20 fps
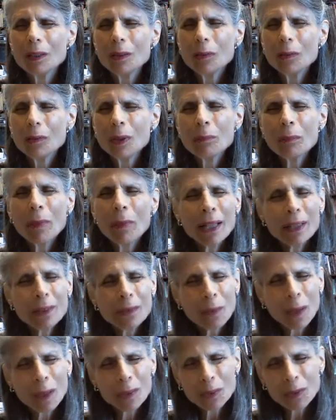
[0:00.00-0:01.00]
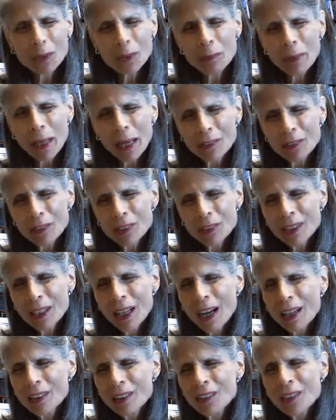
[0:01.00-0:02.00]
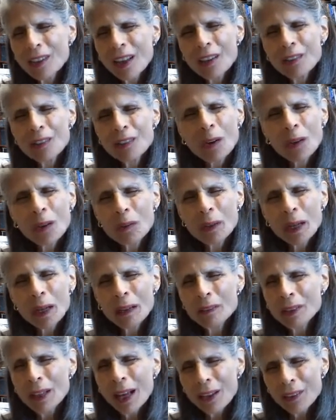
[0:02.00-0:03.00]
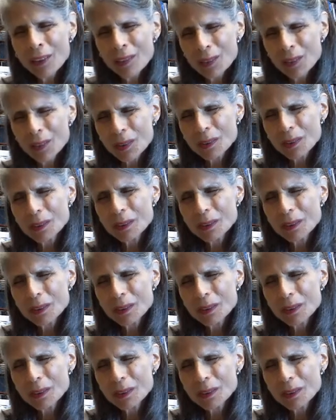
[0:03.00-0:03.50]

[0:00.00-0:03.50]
We might want to imagine God's love all around us